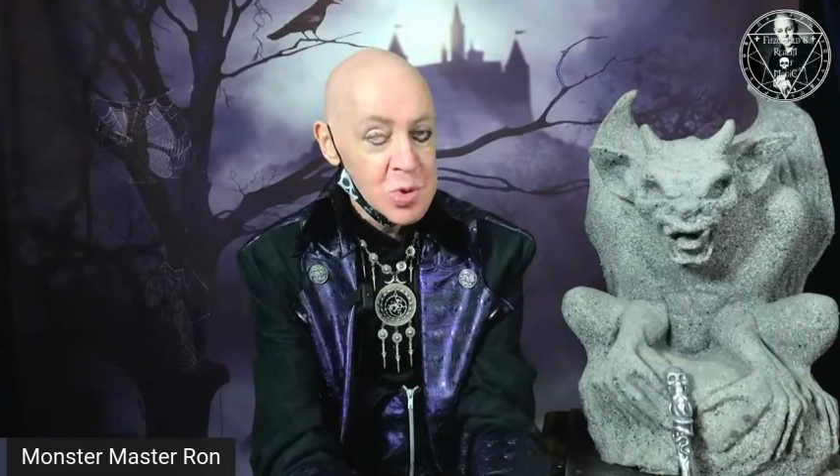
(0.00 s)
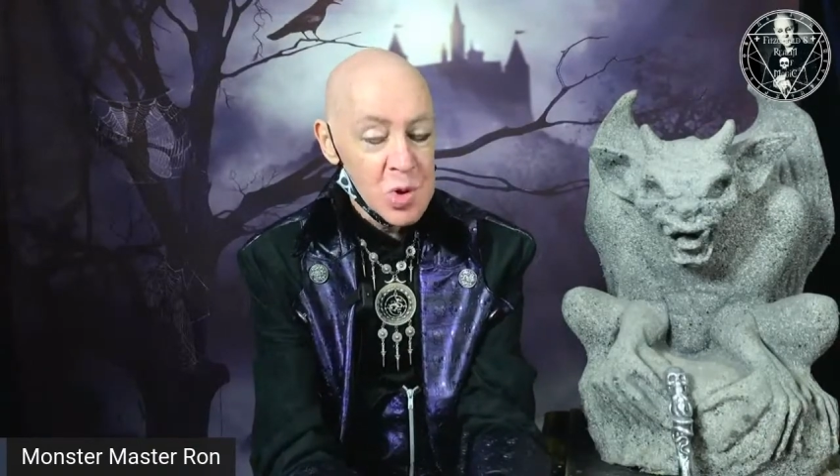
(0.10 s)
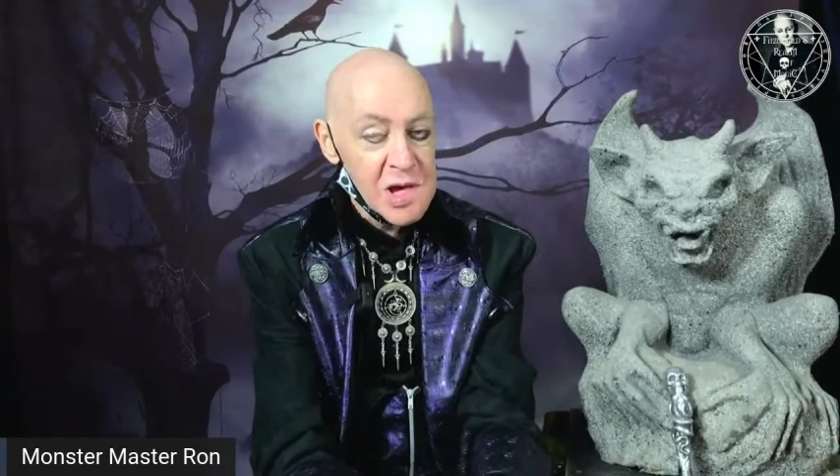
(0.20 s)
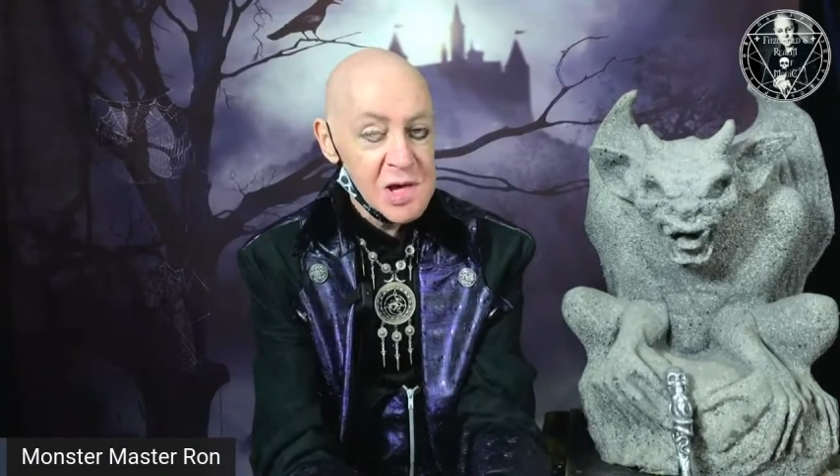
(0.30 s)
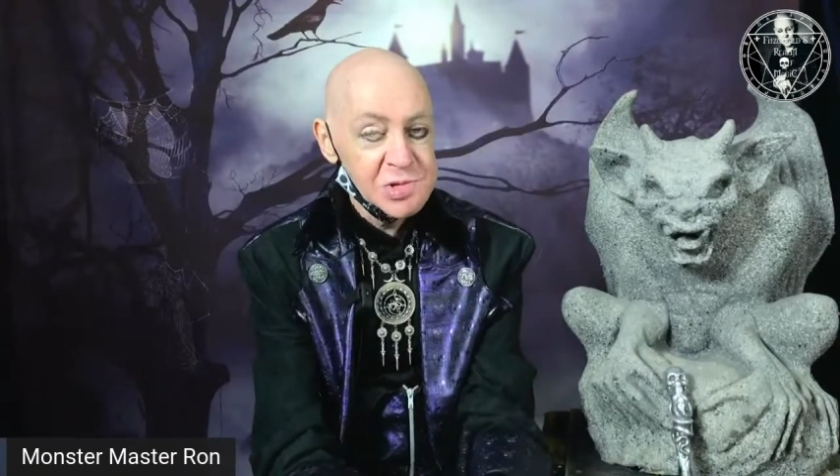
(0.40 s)

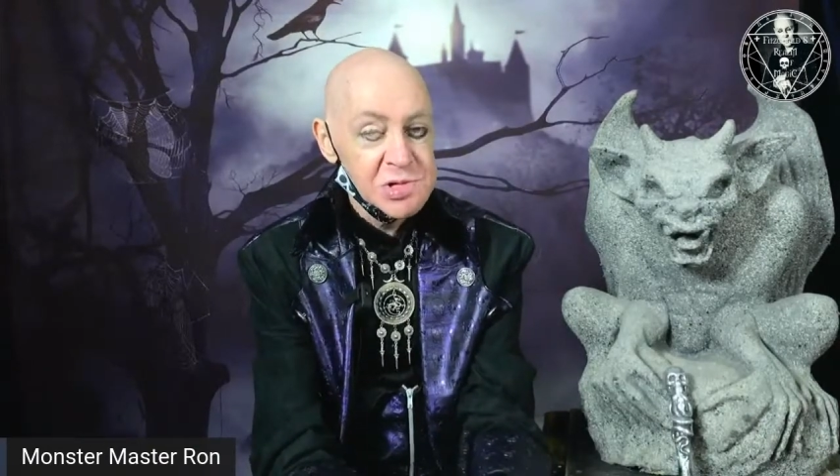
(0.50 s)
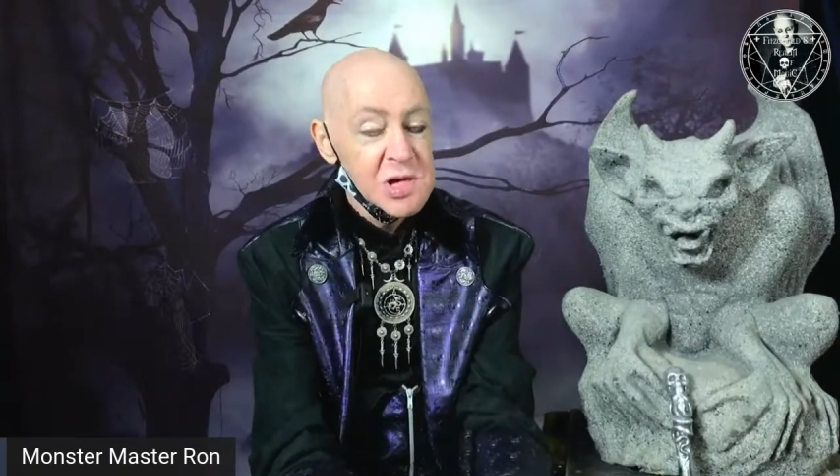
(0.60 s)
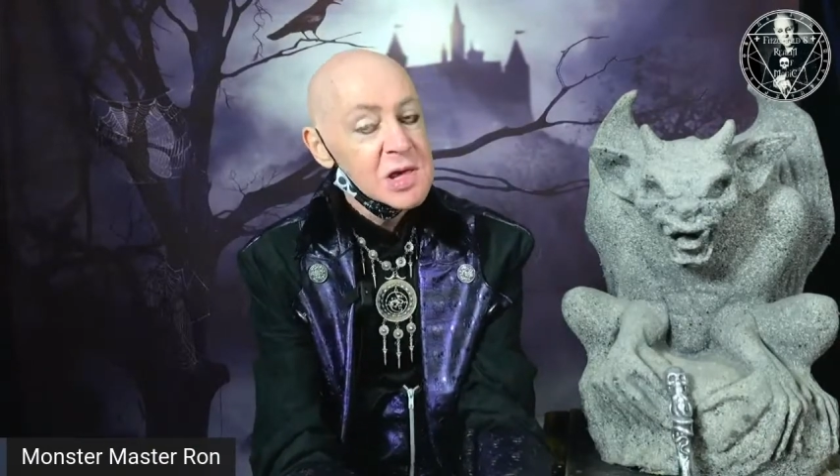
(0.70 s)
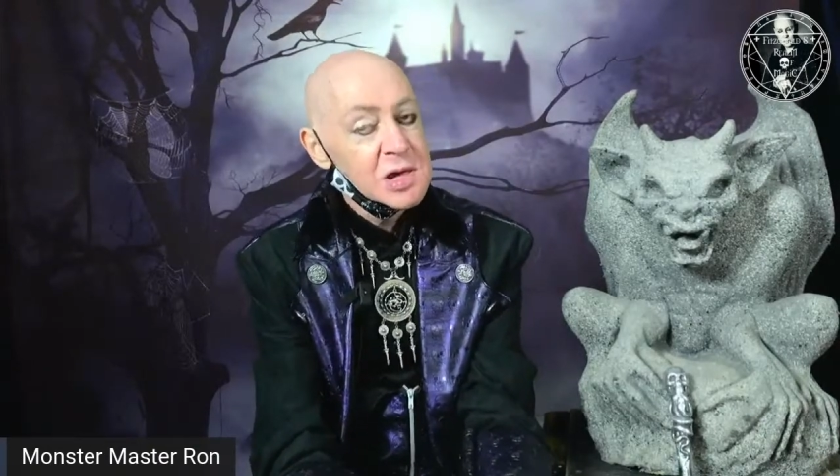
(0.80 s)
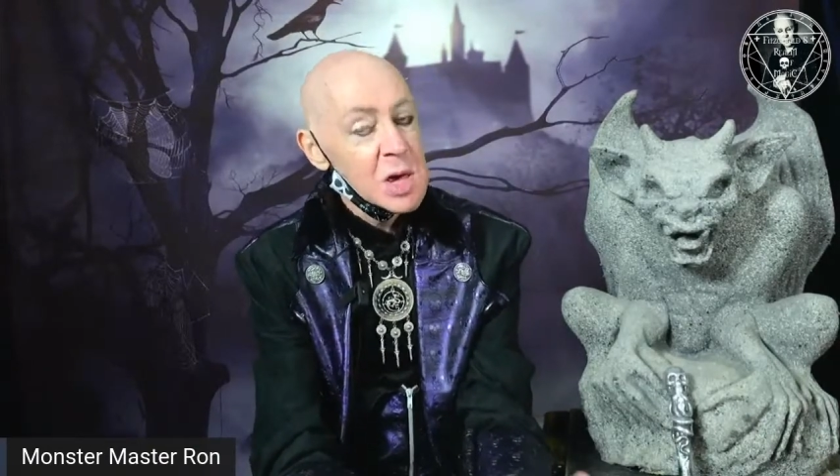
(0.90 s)
guests
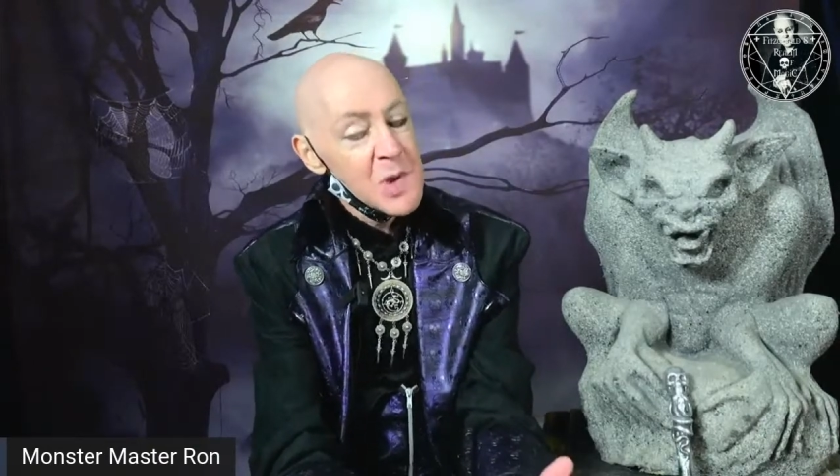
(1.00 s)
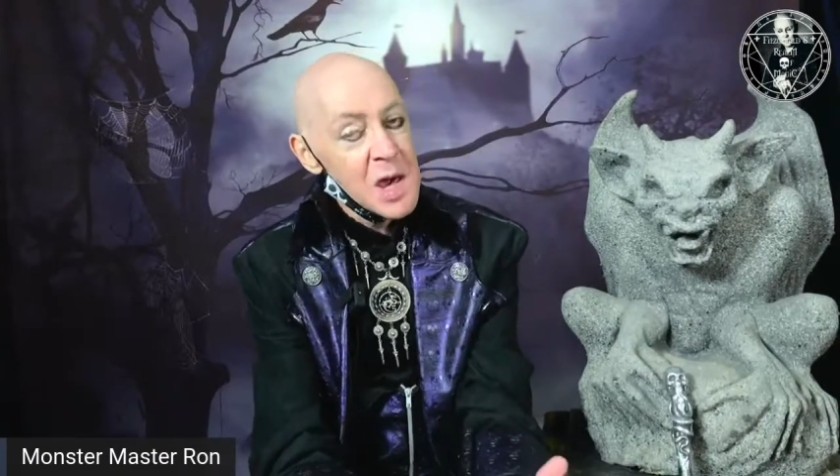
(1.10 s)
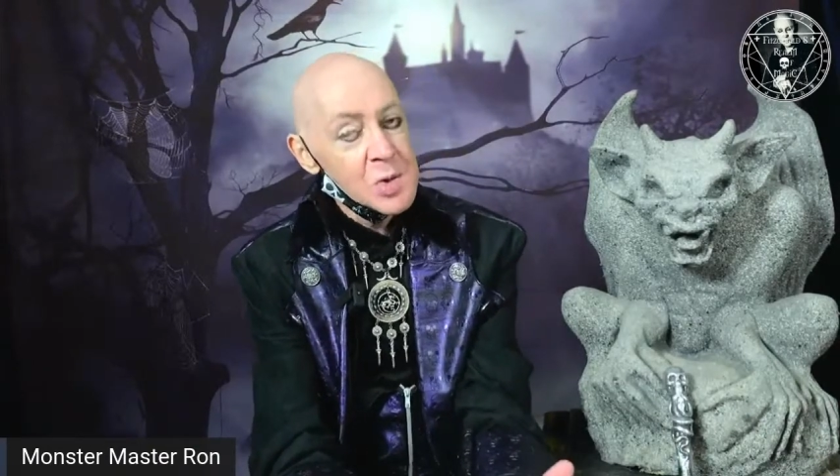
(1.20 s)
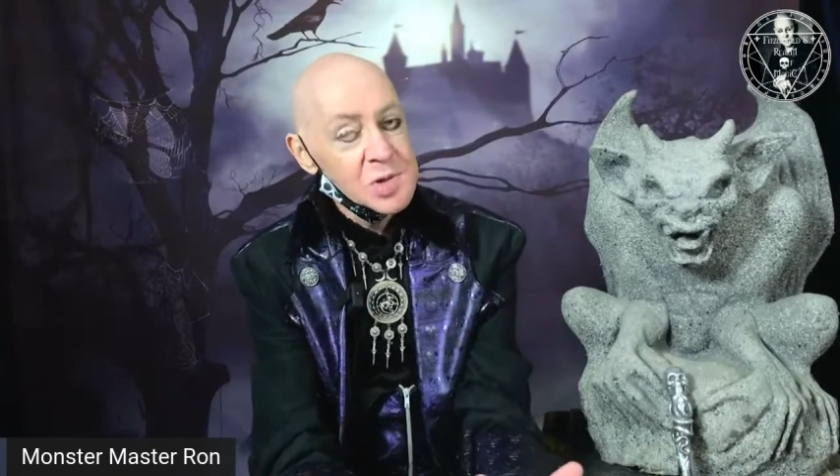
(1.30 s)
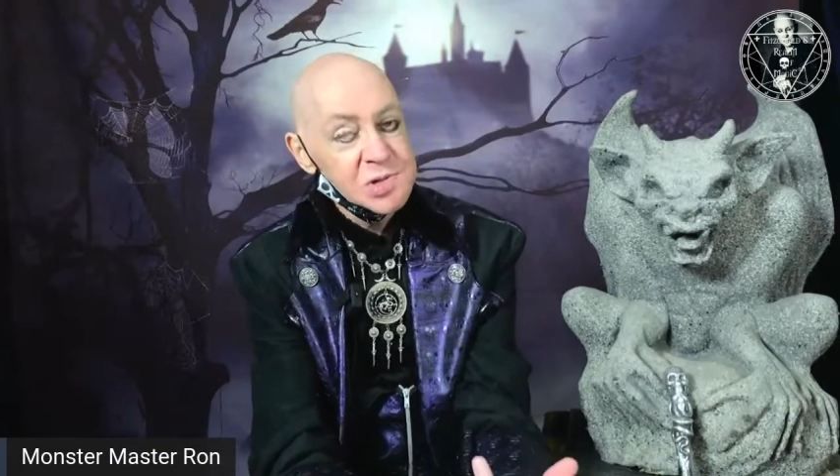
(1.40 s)
come
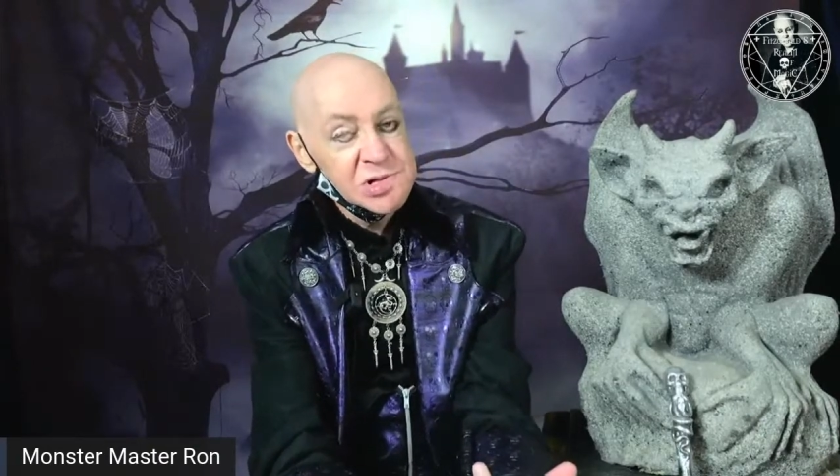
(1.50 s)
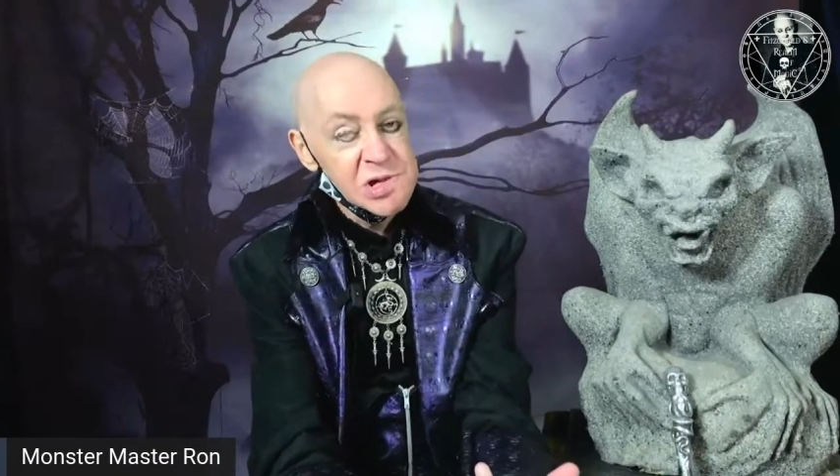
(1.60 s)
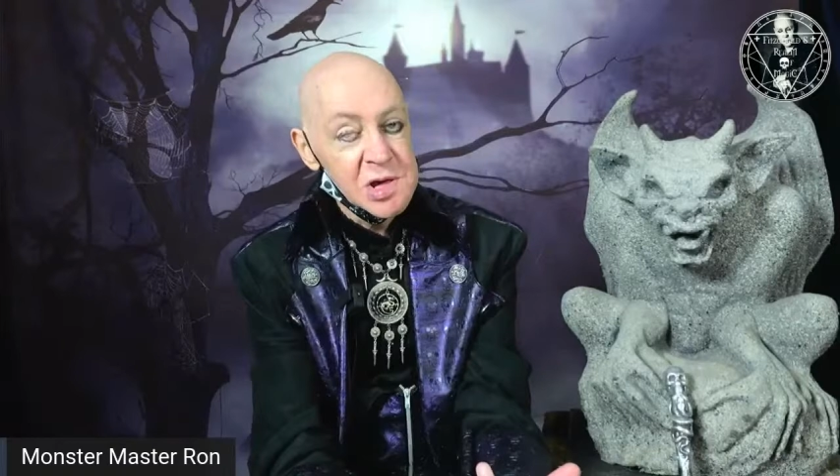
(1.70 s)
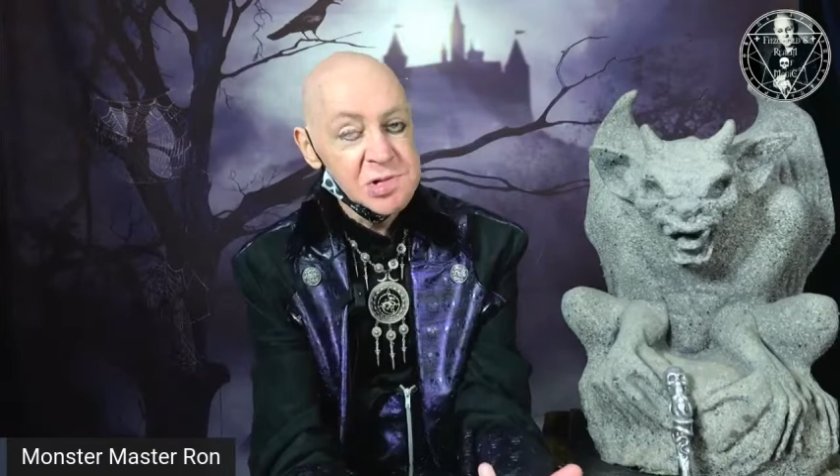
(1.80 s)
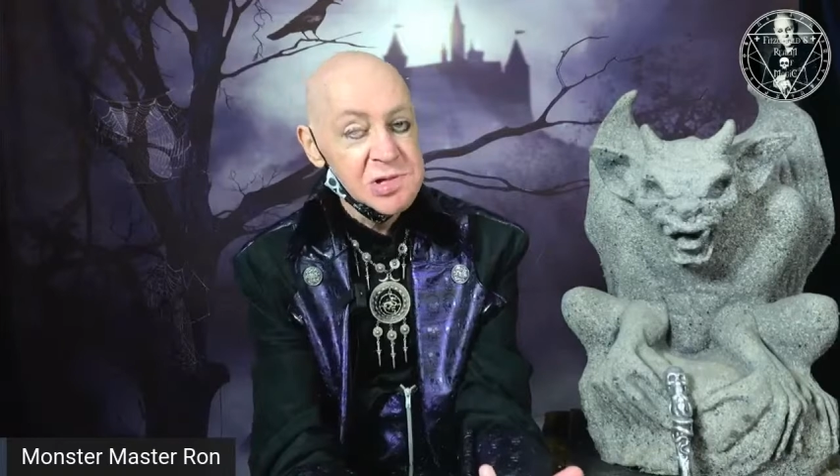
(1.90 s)
out, see
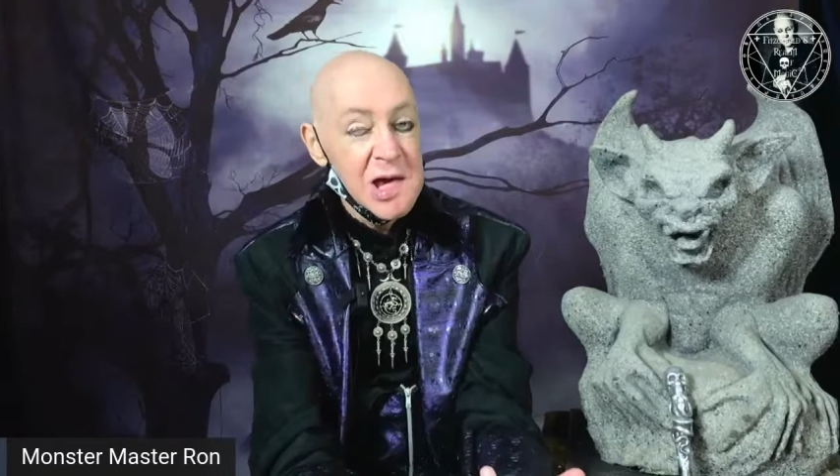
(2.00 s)
us.